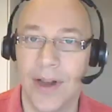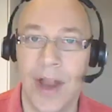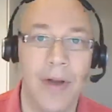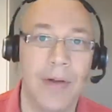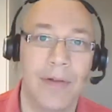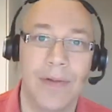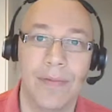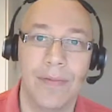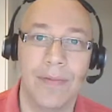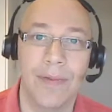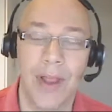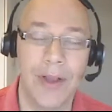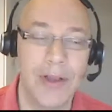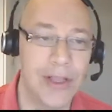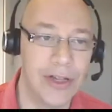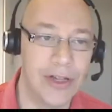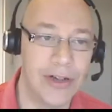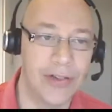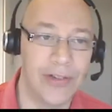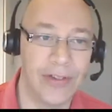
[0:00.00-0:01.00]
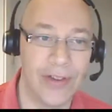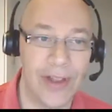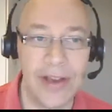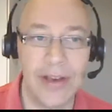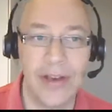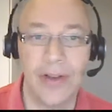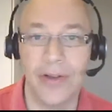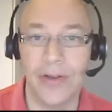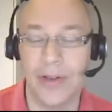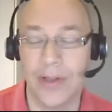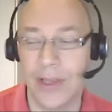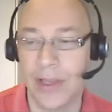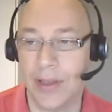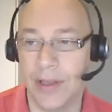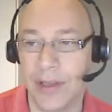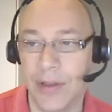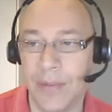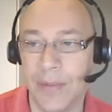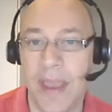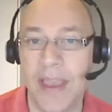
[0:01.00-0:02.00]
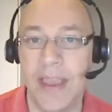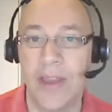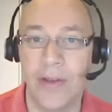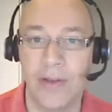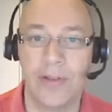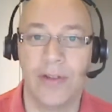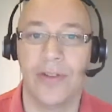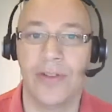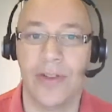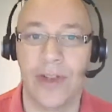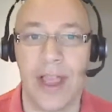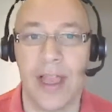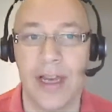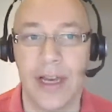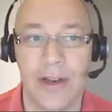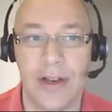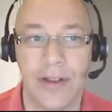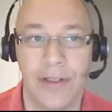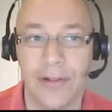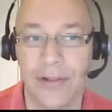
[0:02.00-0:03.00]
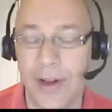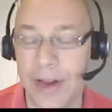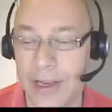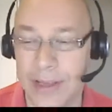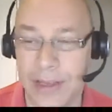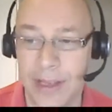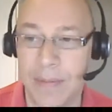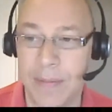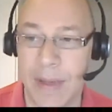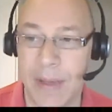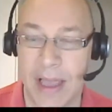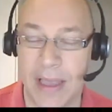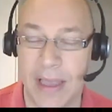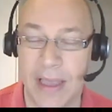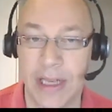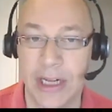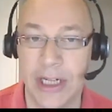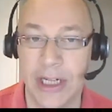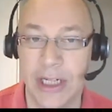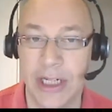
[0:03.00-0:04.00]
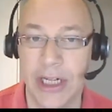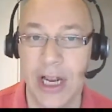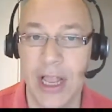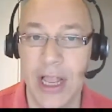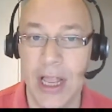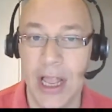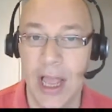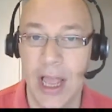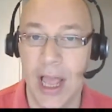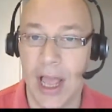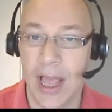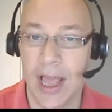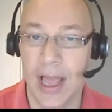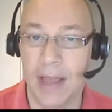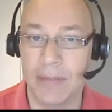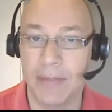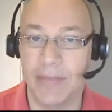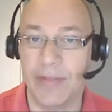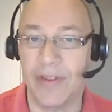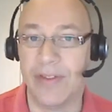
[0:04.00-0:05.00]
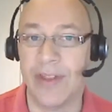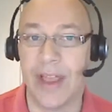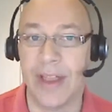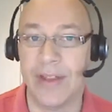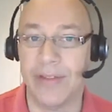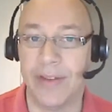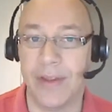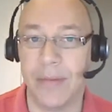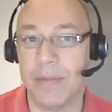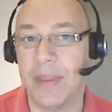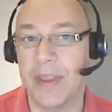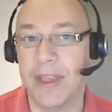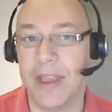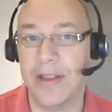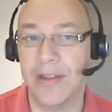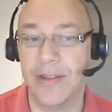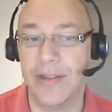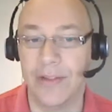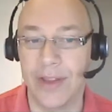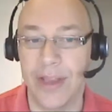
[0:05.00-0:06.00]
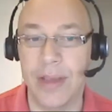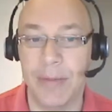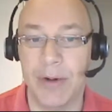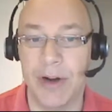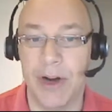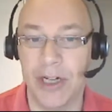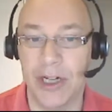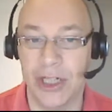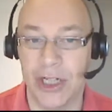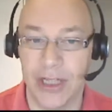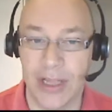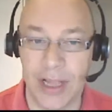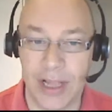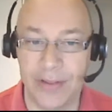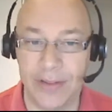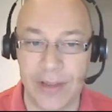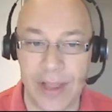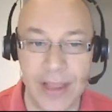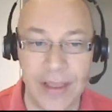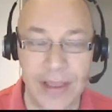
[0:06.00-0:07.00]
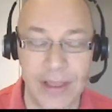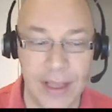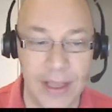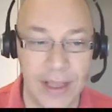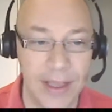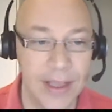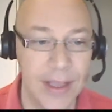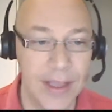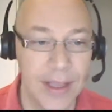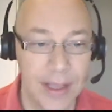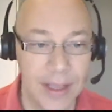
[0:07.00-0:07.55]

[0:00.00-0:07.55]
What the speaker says: No, you just send you make your design in a 3D package, design something in ZBrush, and then send the